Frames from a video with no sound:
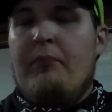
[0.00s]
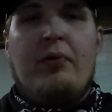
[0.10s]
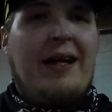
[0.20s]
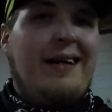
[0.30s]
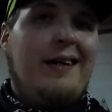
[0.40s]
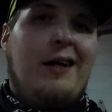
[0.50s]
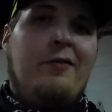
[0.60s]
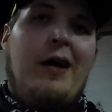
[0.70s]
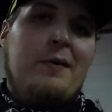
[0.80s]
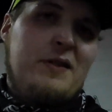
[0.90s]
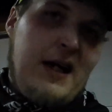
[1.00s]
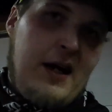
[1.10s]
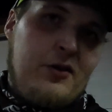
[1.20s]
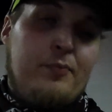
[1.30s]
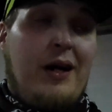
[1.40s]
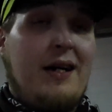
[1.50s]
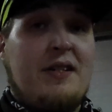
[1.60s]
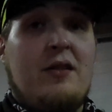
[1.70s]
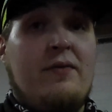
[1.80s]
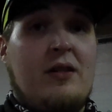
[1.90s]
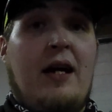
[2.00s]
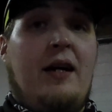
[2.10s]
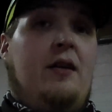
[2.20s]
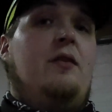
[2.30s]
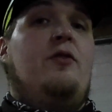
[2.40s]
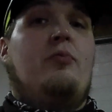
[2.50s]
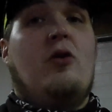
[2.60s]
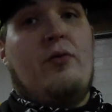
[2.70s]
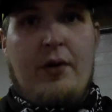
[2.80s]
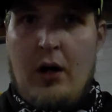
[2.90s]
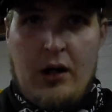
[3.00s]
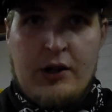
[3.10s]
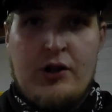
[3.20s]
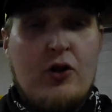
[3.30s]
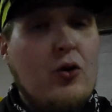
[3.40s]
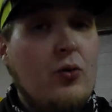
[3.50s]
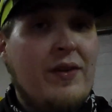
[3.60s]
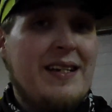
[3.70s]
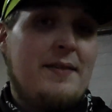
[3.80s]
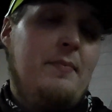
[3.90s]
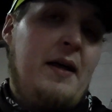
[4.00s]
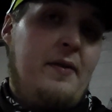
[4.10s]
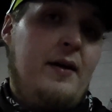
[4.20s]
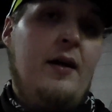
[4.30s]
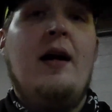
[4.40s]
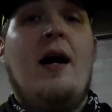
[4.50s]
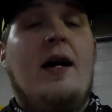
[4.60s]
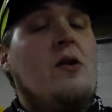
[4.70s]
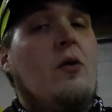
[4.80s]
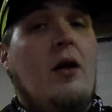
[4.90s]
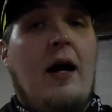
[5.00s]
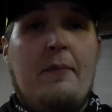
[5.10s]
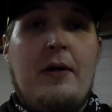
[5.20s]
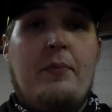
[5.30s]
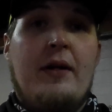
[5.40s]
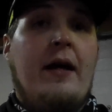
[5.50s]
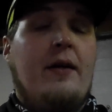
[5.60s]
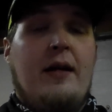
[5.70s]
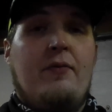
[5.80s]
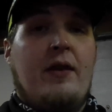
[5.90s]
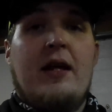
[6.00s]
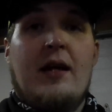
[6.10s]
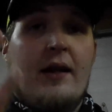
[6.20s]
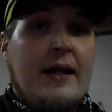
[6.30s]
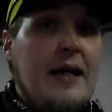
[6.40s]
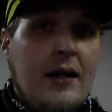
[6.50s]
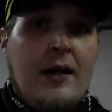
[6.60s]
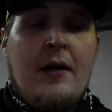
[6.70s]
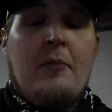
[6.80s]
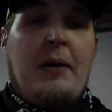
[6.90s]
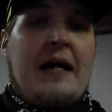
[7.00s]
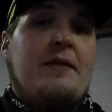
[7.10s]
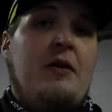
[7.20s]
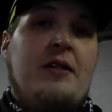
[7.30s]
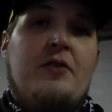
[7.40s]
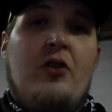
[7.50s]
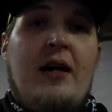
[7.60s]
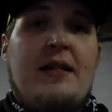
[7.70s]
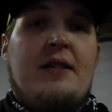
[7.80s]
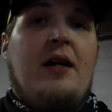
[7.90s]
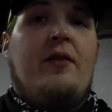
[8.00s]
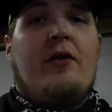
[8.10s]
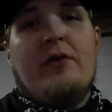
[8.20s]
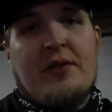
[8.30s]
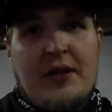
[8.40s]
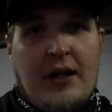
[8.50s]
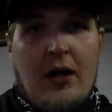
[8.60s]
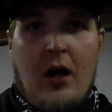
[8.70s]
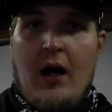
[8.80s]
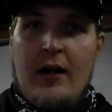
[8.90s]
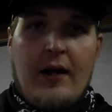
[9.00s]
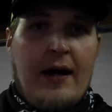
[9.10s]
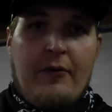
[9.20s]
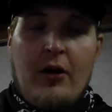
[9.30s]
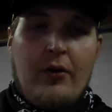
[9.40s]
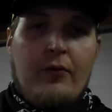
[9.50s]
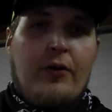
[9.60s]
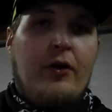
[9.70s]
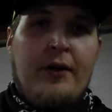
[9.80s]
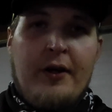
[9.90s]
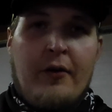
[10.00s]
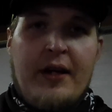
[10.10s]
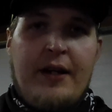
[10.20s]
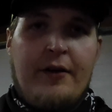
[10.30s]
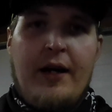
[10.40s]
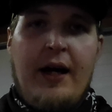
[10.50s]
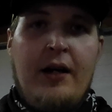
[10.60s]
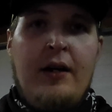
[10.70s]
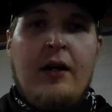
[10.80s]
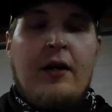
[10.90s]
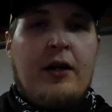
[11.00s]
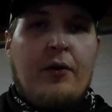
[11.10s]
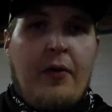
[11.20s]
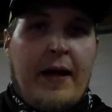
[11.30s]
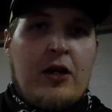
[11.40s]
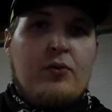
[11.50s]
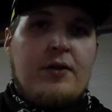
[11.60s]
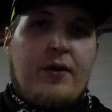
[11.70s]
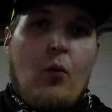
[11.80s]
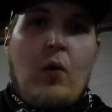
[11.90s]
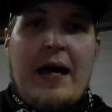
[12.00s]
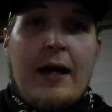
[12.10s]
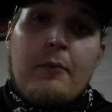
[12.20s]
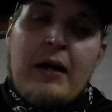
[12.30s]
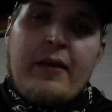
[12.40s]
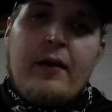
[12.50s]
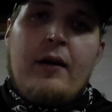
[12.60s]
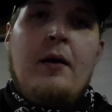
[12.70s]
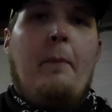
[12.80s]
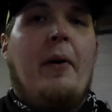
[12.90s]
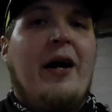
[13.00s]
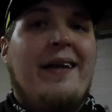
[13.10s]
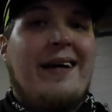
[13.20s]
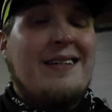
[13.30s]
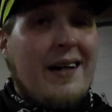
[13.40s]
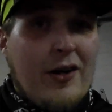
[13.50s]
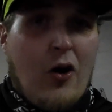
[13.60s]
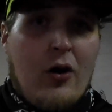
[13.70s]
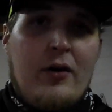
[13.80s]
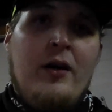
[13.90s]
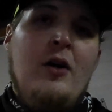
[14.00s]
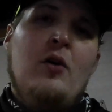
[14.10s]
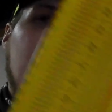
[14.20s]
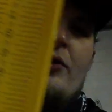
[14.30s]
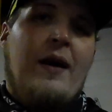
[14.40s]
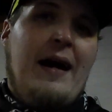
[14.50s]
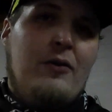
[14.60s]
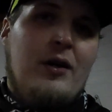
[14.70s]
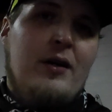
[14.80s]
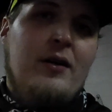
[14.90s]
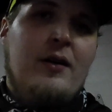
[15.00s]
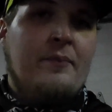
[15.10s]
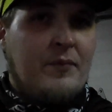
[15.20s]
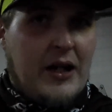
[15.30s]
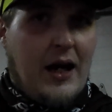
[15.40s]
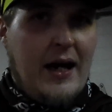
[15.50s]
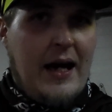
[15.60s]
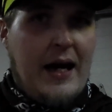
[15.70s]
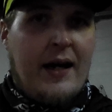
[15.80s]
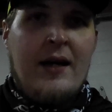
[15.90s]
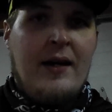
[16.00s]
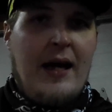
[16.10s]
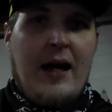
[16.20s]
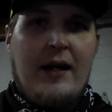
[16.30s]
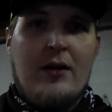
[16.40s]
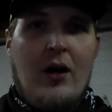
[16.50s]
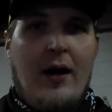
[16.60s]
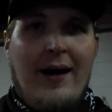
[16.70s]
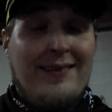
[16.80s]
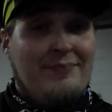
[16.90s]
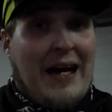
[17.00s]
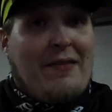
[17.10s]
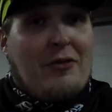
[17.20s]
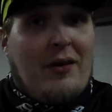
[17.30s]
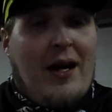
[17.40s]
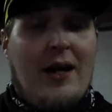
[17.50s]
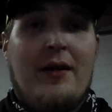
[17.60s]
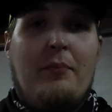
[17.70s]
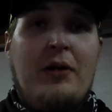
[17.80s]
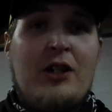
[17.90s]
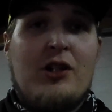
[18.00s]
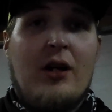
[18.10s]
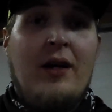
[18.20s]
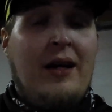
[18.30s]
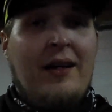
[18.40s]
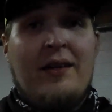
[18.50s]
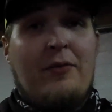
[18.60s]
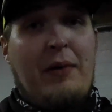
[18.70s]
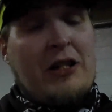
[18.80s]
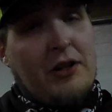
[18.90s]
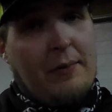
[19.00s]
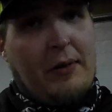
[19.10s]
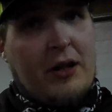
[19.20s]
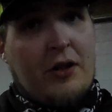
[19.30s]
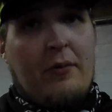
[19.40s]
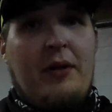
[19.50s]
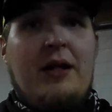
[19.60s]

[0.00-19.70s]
plenty of ups, downs, positives and negatives, pros, cons to this method. I know a lot of people, even the elite Bassmaster classes out there, you'll see live all over, you know, the internet. You know, they use the weighing method, but that's kind of hard when you're out on a kayak and having to rely on a picture, especially a picture.